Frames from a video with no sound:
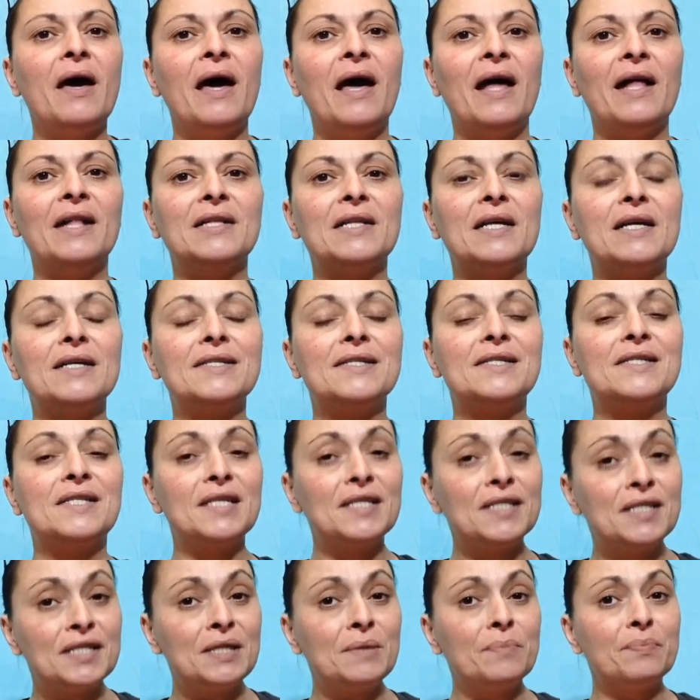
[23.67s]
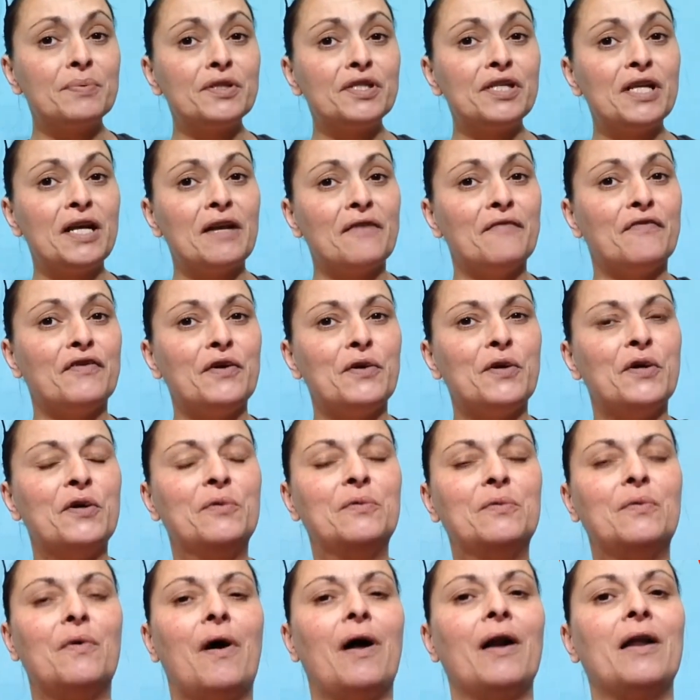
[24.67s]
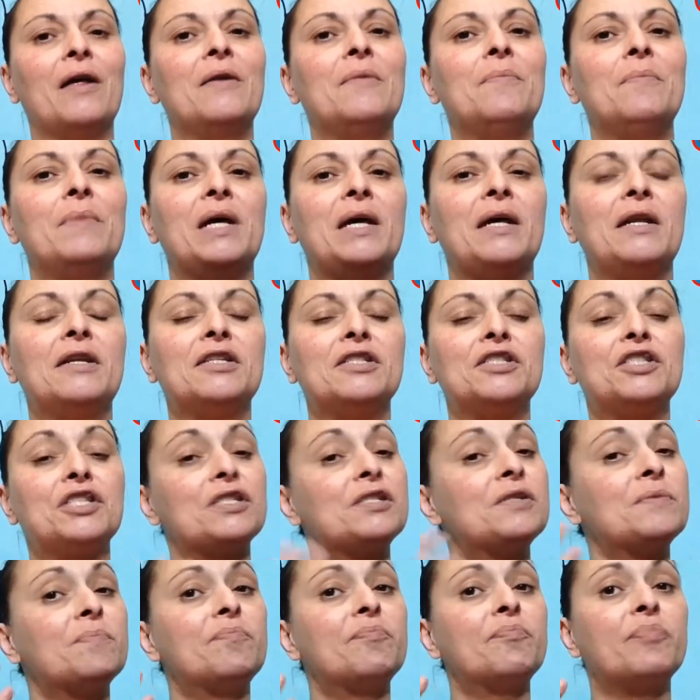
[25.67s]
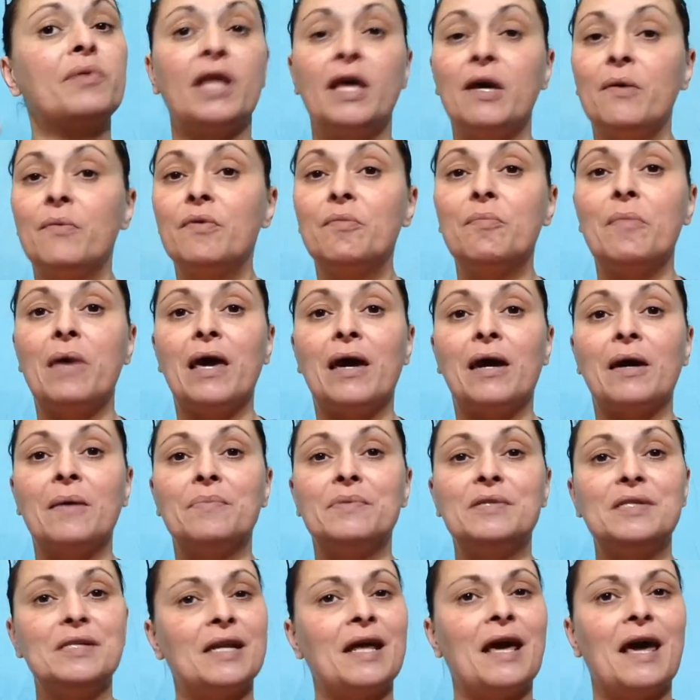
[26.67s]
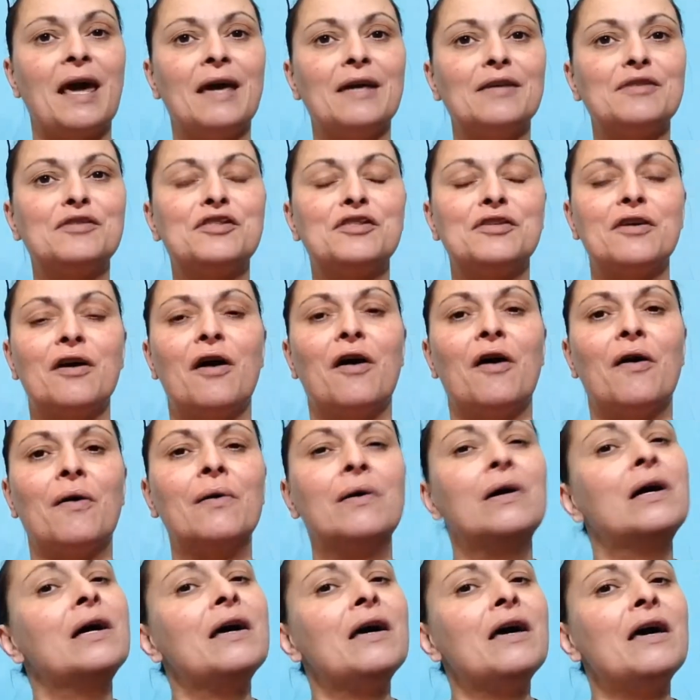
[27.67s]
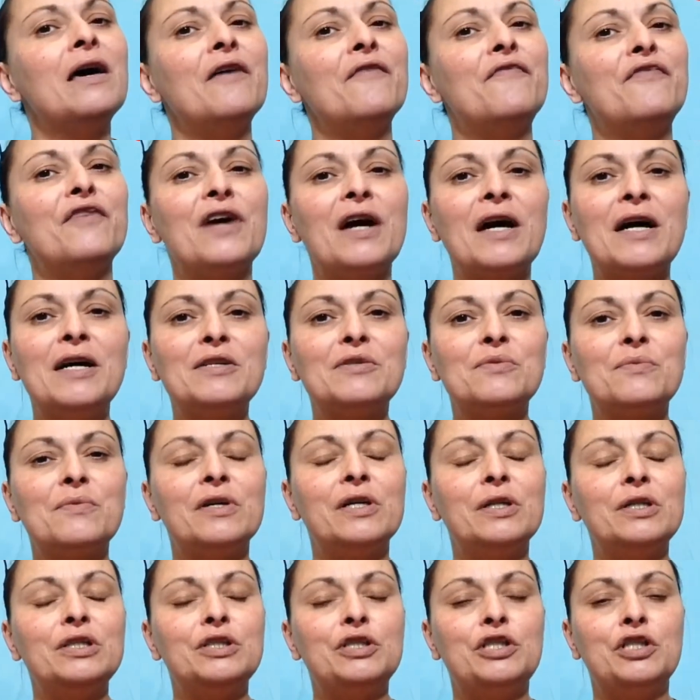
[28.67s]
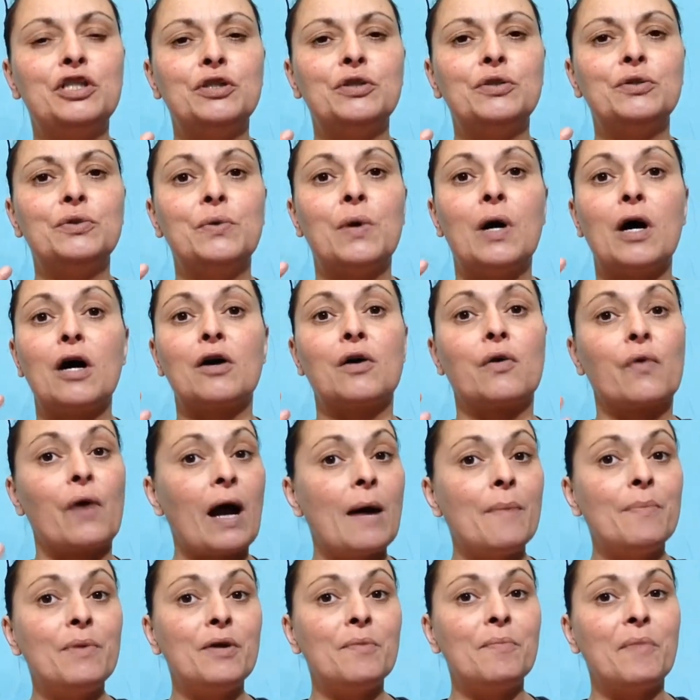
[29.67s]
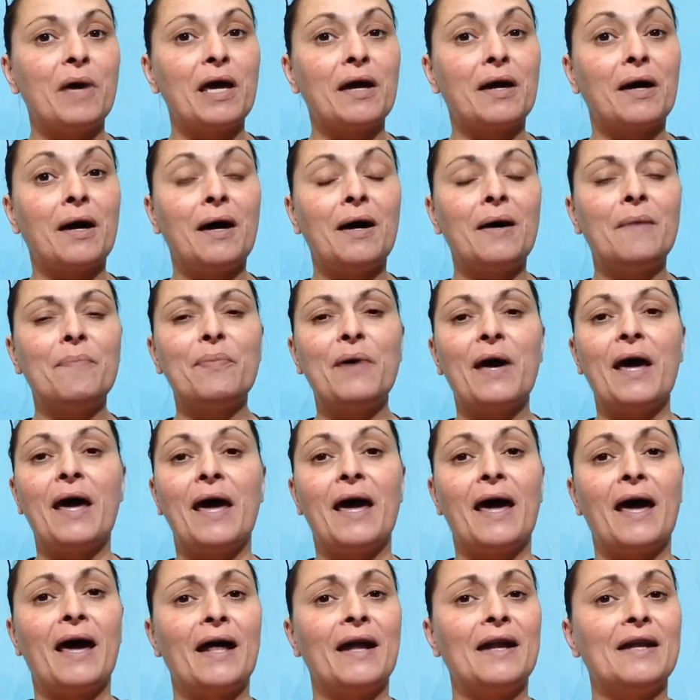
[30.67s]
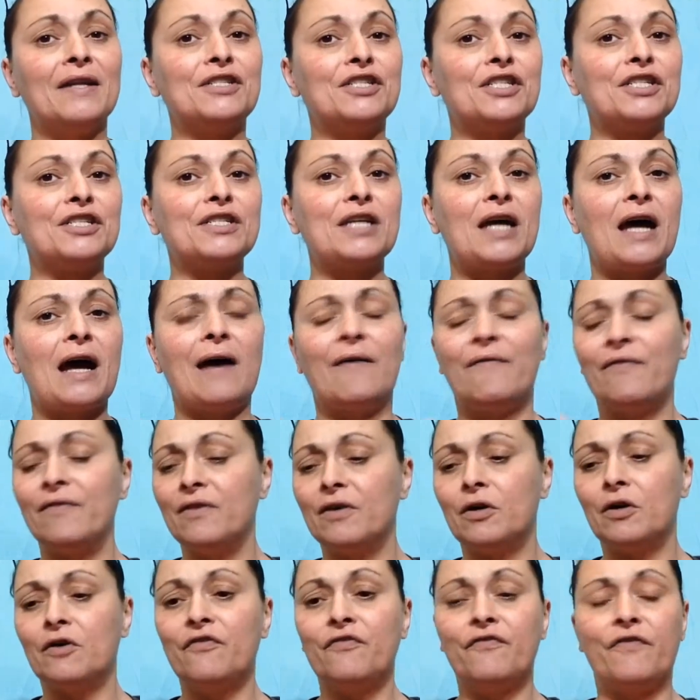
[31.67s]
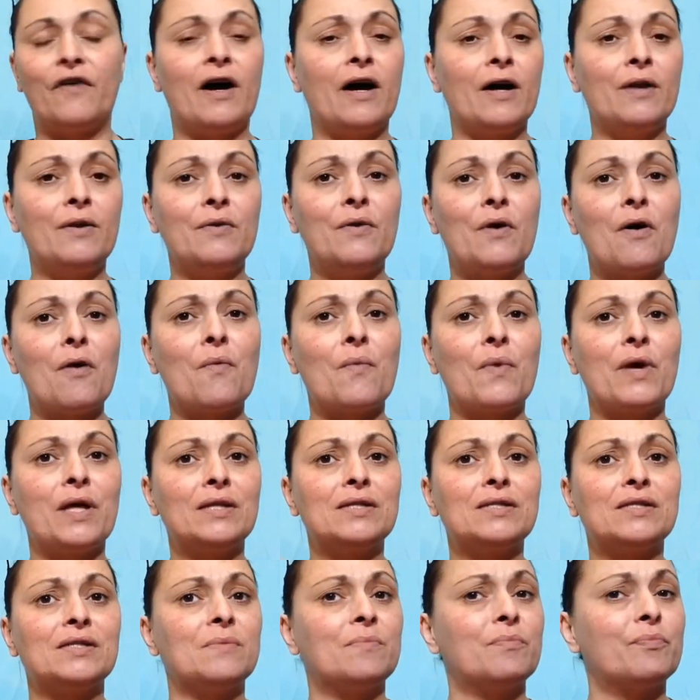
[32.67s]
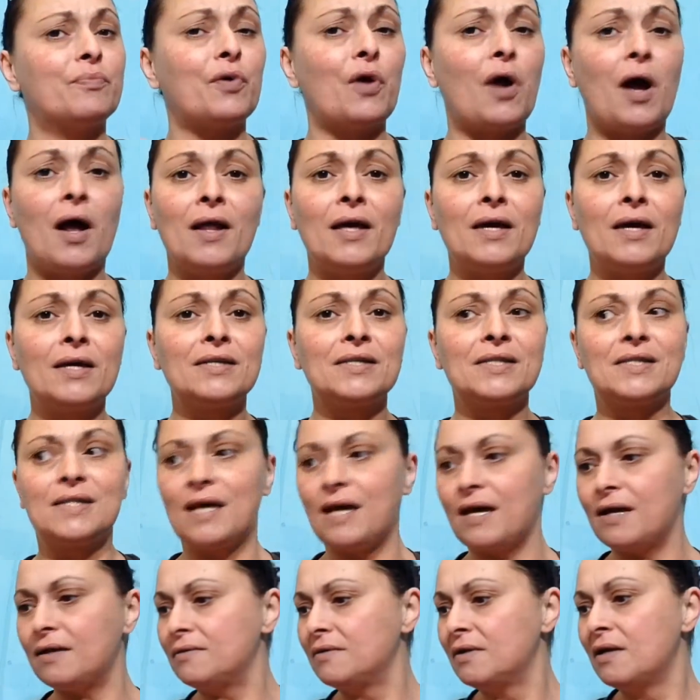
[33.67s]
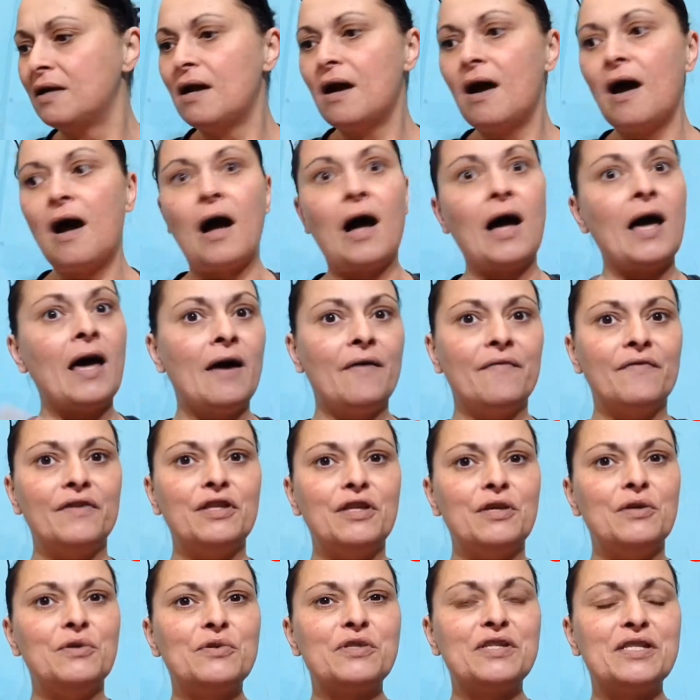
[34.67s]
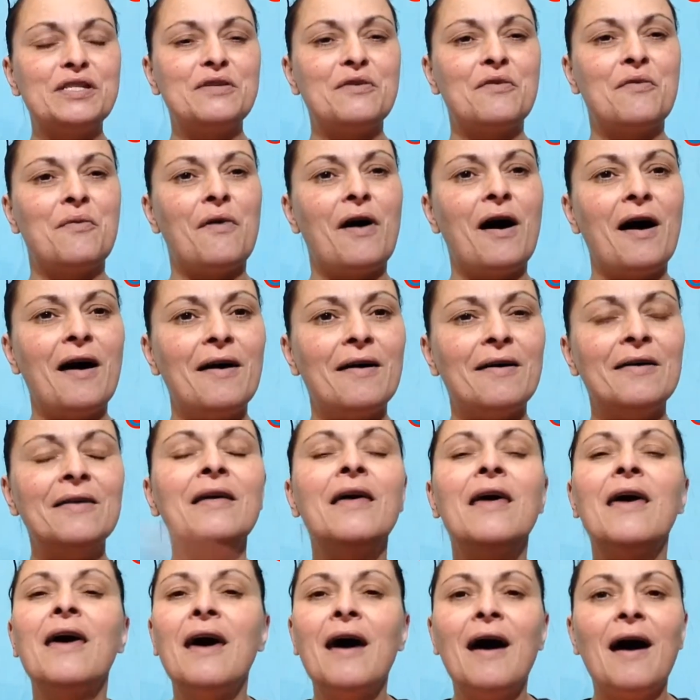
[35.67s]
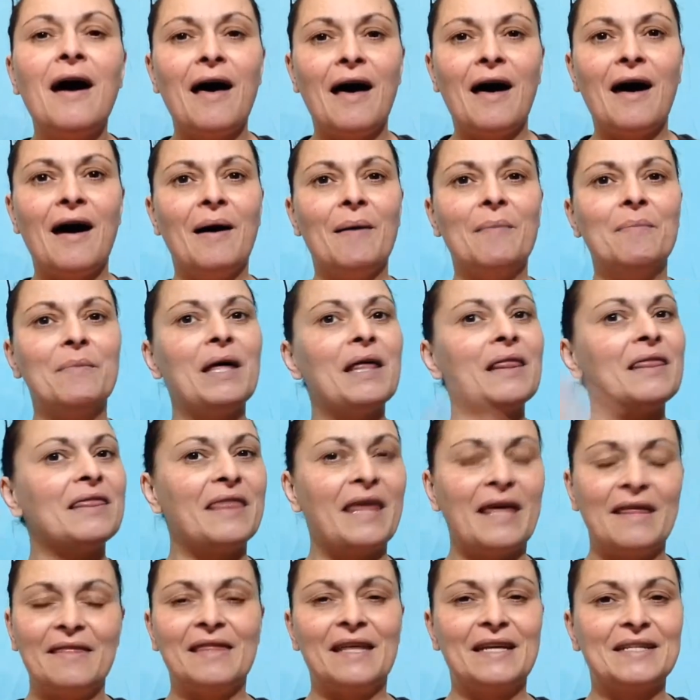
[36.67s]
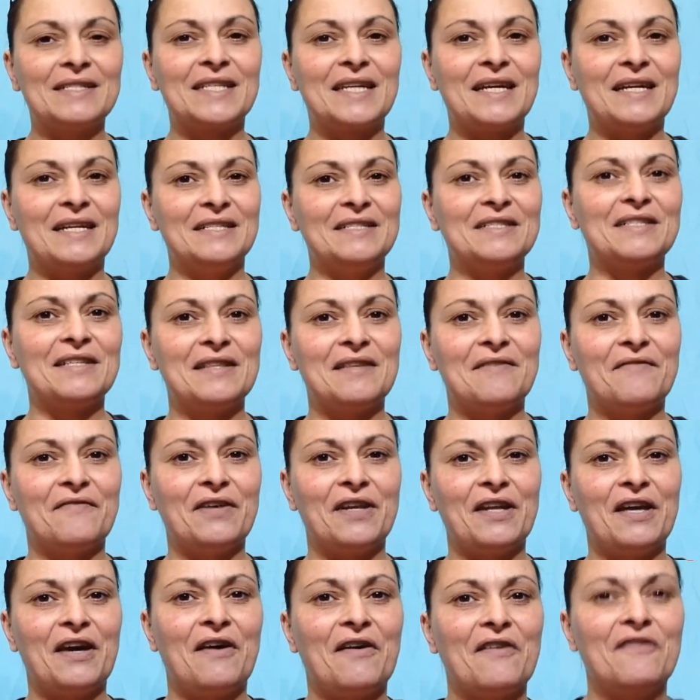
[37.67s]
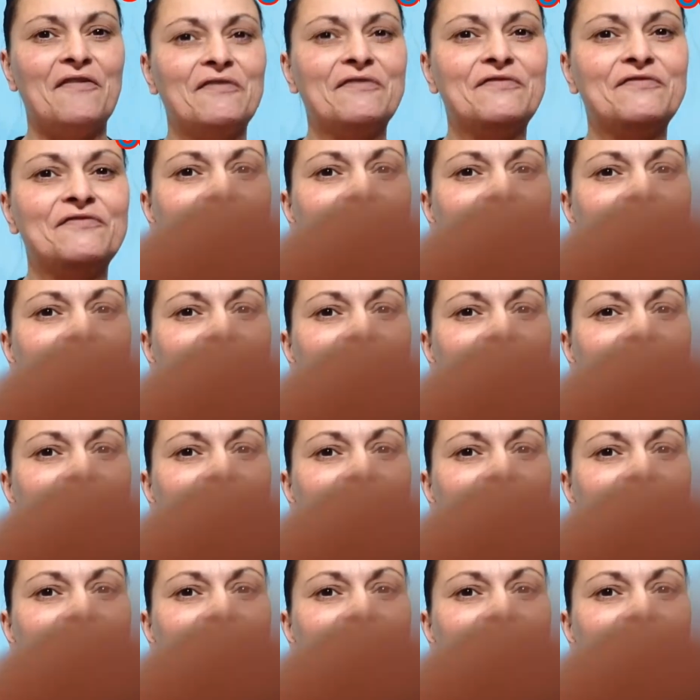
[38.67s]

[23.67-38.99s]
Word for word: And 60% of you wanted me to just play with makeup today. So if you guys want to grab your makeup and just have a little fun with some products that I haven't used in a while, um, then let's get into the video.